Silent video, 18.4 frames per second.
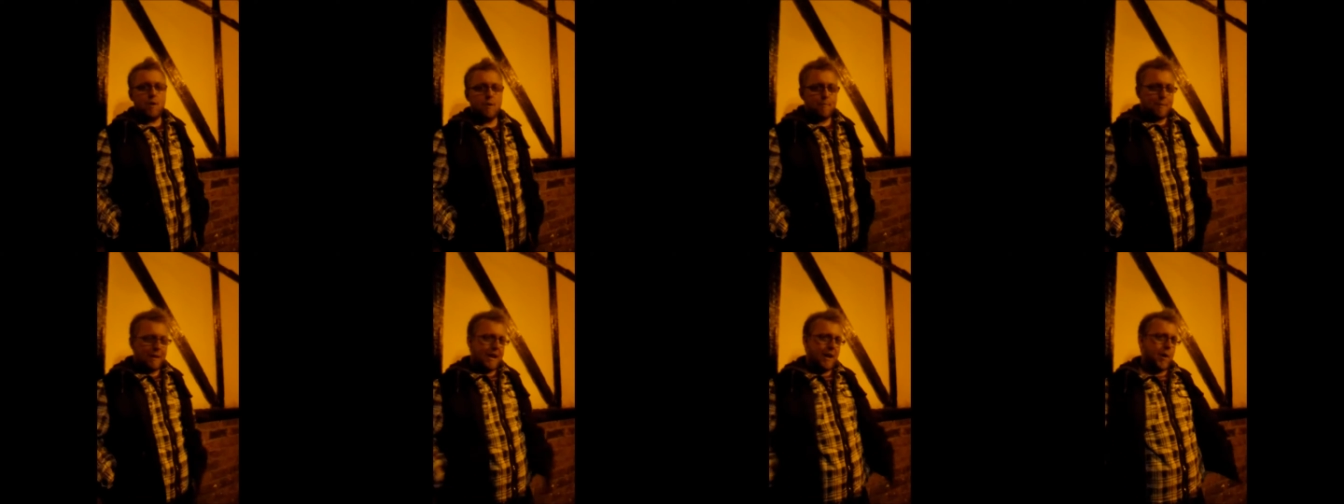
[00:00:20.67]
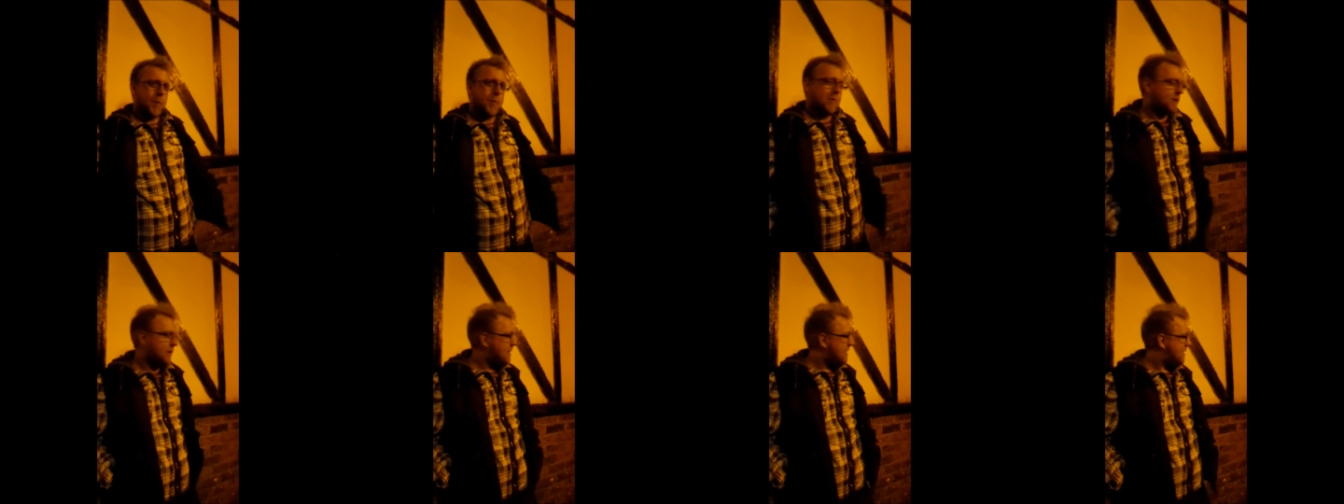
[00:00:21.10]
Please.
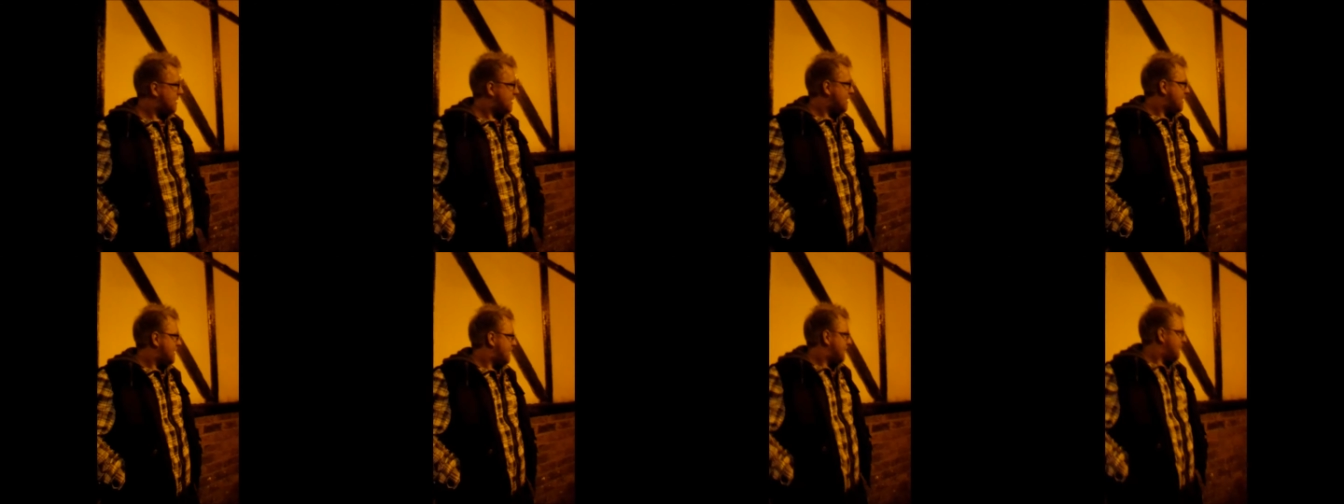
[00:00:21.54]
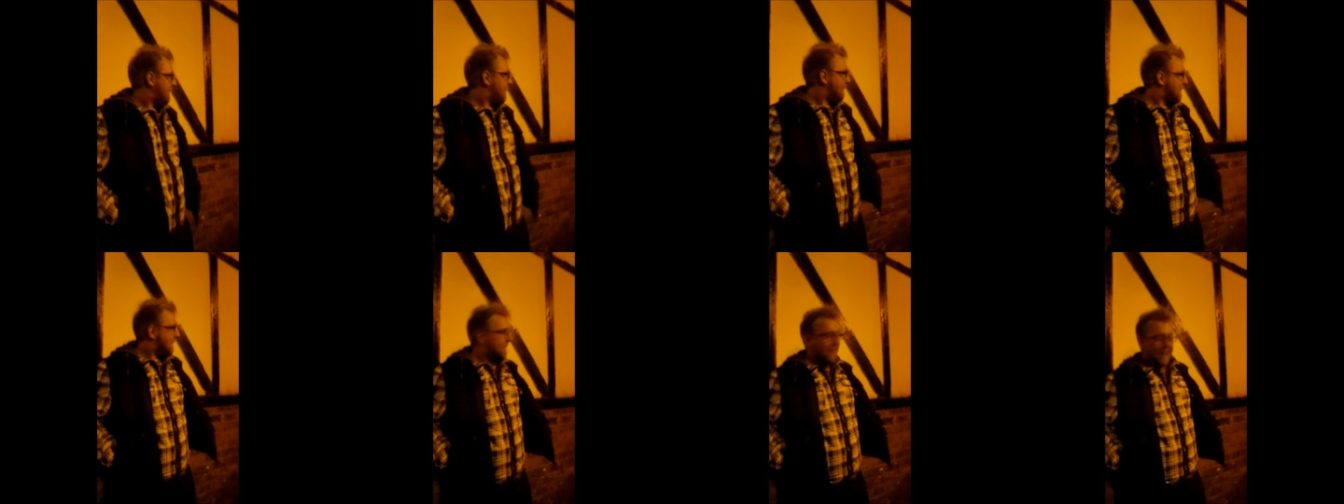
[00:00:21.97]

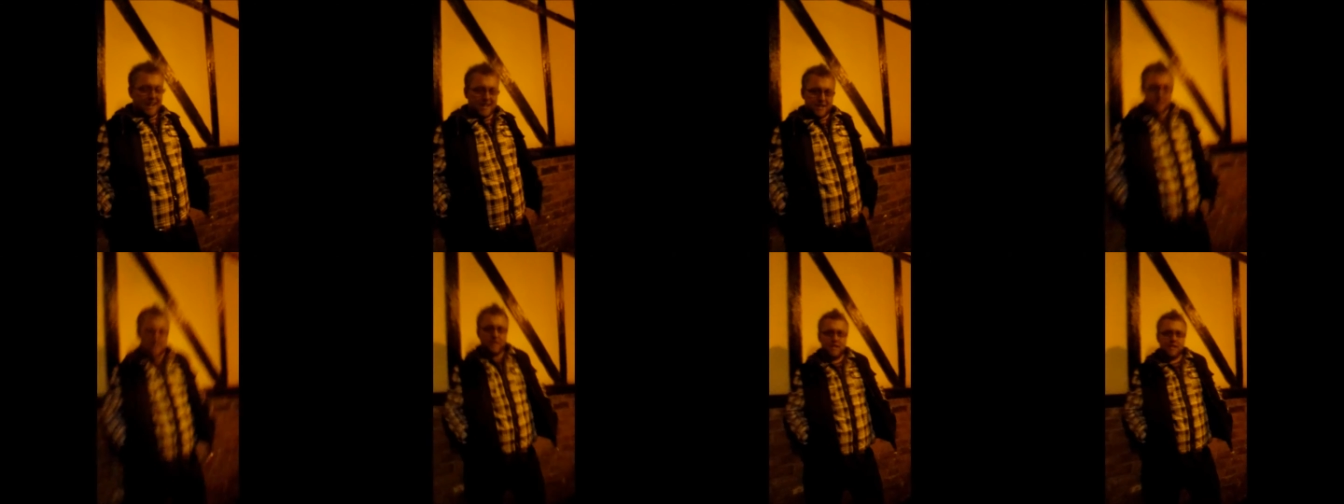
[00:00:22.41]
Thanks.